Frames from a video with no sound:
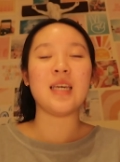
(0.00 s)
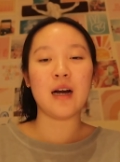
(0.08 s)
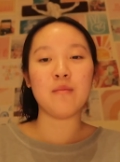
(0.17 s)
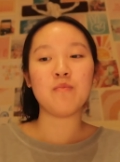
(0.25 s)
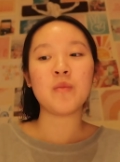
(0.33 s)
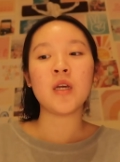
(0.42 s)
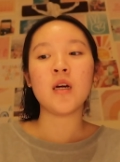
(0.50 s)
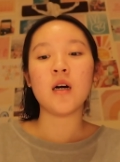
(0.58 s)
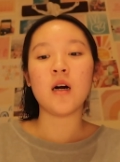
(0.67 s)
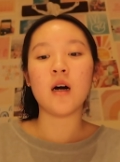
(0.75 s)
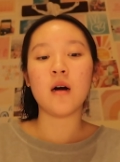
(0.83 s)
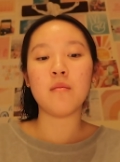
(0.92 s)
yeah
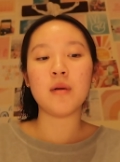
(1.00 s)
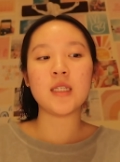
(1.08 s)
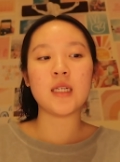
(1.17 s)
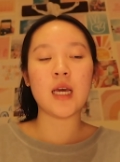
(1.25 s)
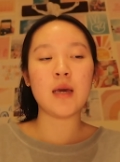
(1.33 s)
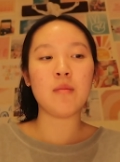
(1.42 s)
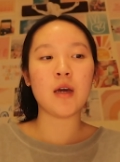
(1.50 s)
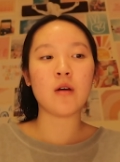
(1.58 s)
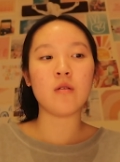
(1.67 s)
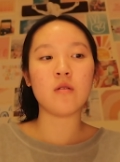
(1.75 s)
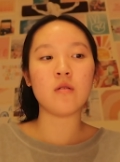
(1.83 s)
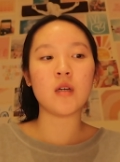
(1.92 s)
um, but today my
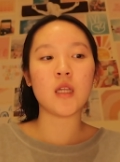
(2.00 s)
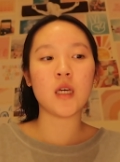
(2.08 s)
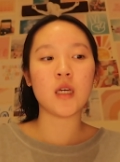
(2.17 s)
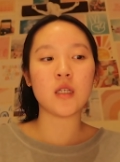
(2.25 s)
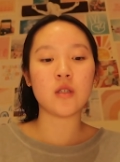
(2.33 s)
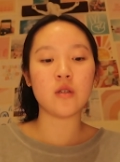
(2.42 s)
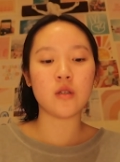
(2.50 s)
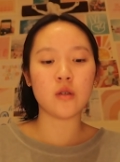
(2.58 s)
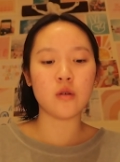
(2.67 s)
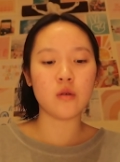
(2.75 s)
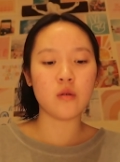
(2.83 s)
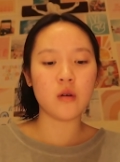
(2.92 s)
goal I think is to
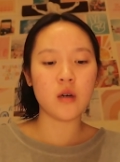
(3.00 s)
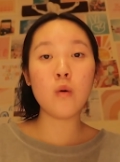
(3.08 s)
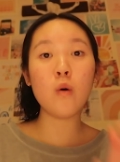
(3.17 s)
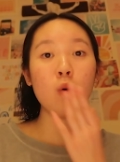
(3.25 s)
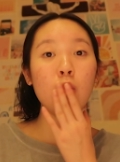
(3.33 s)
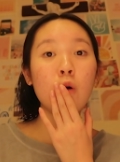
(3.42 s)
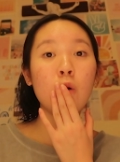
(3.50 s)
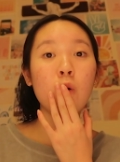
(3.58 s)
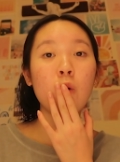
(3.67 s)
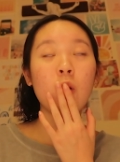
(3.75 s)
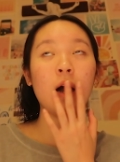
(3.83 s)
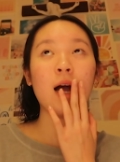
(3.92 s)
do,
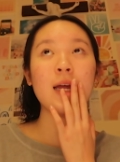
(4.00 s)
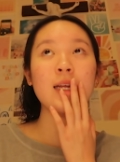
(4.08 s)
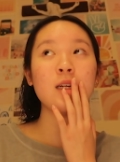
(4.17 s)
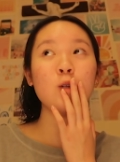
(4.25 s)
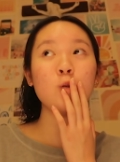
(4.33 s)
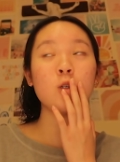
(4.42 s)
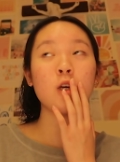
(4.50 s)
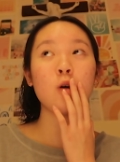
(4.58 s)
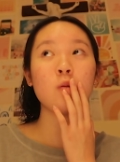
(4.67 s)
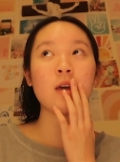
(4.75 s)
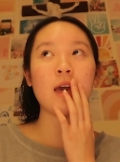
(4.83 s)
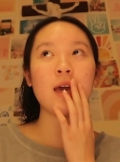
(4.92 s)
oh, I need to do
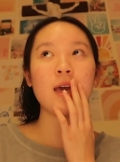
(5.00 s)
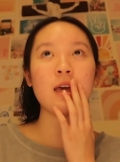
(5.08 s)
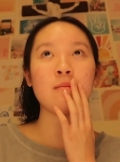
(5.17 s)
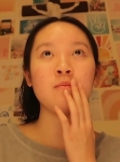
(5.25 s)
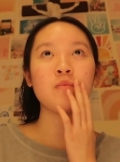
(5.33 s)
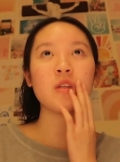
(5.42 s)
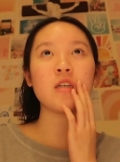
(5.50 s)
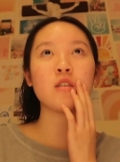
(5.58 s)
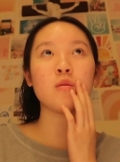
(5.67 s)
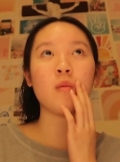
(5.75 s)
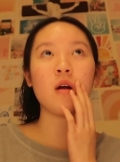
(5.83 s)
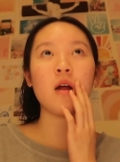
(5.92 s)
TOK
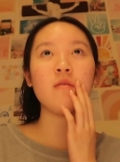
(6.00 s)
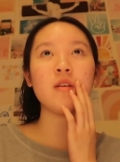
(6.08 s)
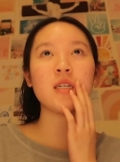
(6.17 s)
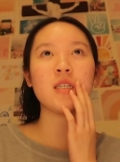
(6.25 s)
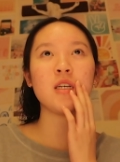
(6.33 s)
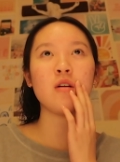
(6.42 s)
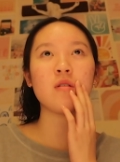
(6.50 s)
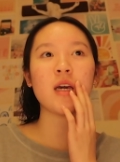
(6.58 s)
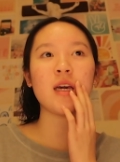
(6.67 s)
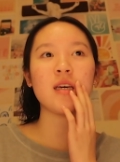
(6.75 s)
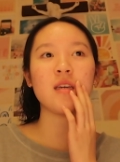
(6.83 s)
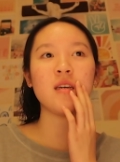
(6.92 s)
because tomorrow I have like a
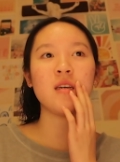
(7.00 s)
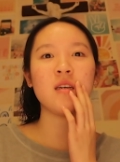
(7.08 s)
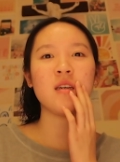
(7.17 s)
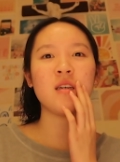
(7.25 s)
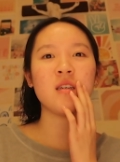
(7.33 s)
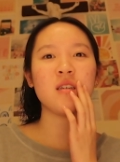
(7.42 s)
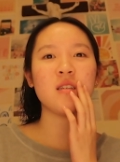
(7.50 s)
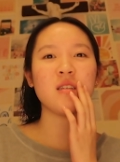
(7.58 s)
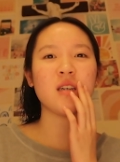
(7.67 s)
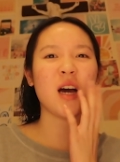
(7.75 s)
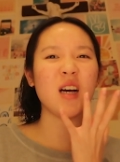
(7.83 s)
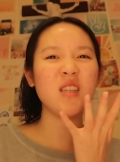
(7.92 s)
TOK
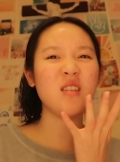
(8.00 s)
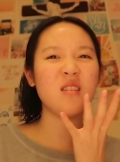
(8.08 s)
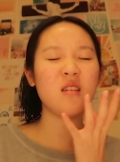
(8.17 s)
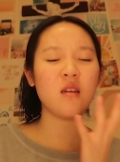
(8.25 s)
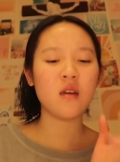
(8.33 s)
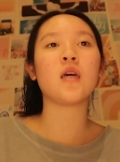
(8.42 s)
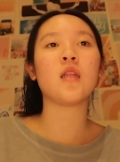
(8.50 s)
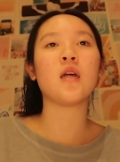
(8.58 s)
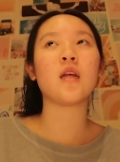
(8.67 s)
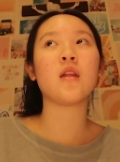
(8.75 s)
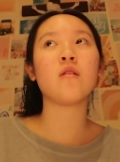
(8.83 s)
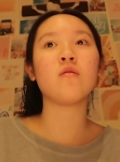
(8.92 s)
test and then
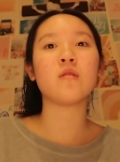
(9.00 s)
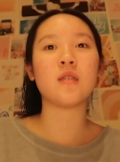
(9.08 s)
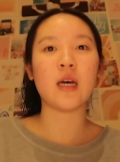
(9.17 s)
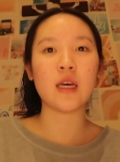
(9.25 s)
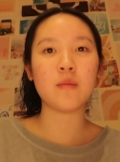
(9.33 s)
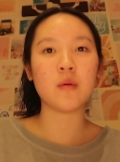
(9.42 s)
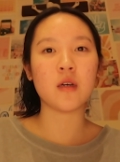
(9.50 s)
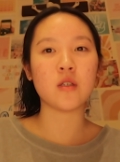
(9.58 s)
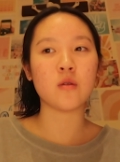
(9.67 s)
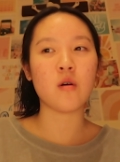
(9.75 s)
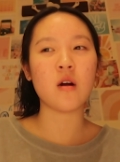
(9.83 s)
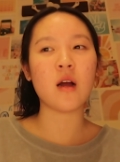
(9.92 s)
I need to do psych
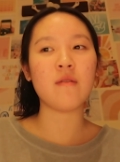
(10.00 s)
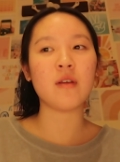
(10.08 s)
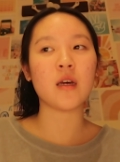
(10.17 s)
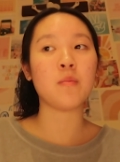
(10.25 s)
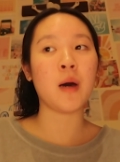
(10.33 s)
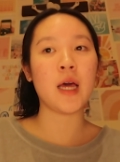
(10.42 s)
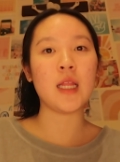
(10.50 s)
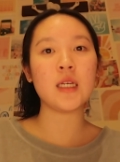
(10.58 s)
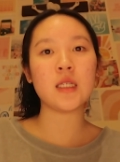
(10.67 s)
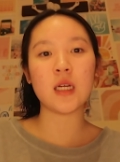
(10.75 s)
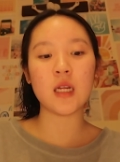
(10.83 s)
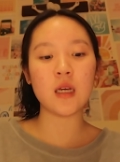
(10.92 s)
because tomorrow I have like a
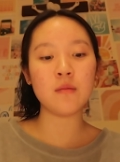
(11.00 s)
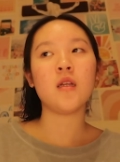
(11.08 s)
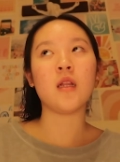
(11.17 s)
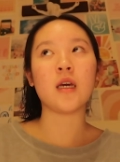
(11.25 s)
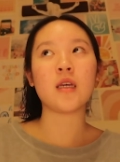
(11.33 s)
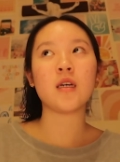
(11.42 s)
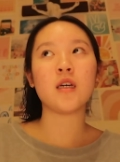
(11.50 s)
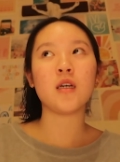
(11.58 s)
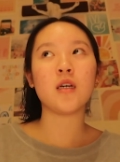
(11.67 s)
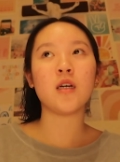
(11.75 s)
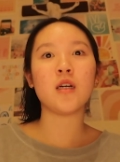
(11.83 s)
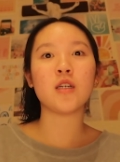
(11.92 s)
pilot study, like
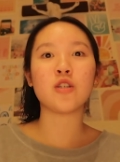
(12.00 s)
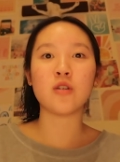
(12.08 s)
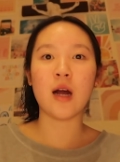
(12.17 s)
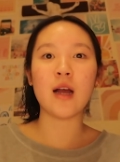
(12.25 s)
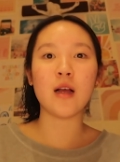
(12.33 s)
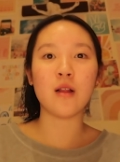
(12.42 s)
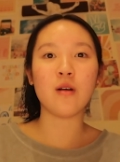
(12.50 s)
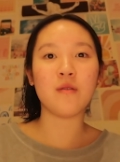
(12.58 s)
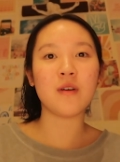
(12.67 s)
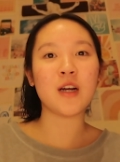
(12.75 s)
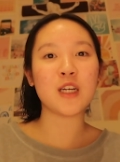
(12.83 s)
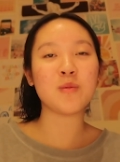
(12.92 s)
a trial
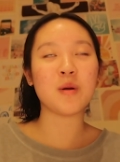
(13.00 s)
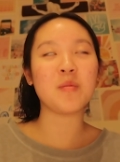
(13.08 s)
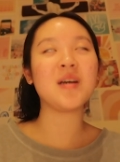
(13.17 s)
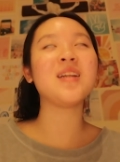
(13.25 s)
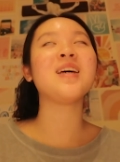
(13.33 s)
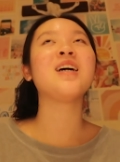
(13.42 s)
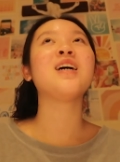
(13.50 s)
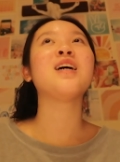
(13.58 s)
of our experiment.